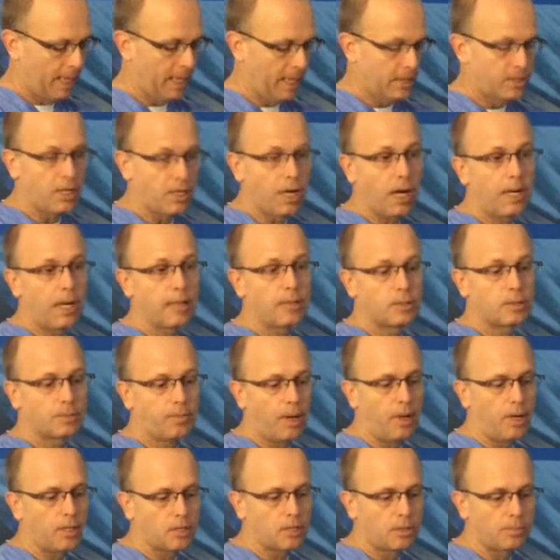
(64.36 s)
as high as
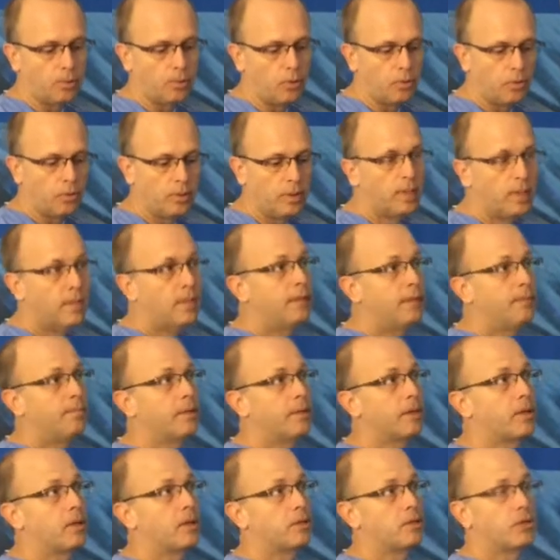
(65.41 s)
possible,
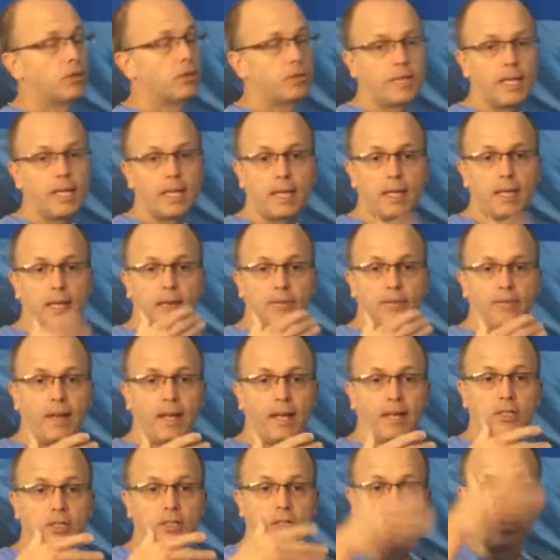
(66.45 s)
because you're taking
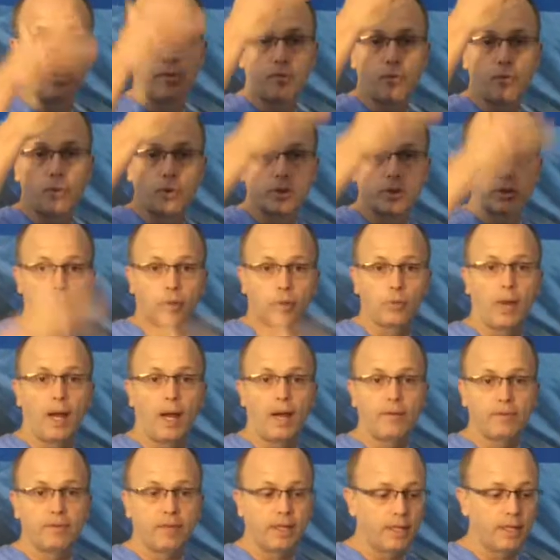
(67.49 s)
advantage of the force of
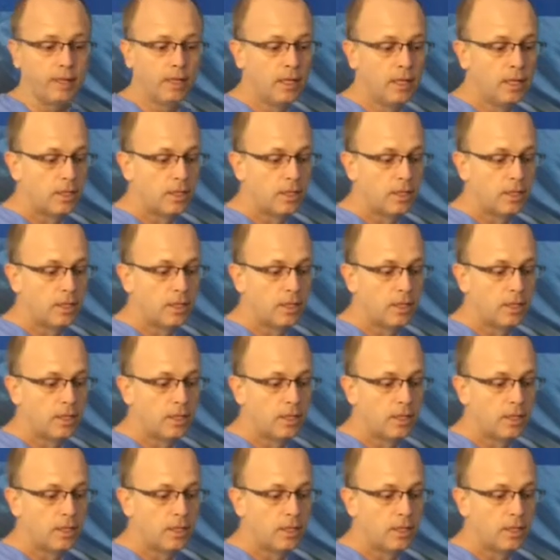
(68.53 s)
gravity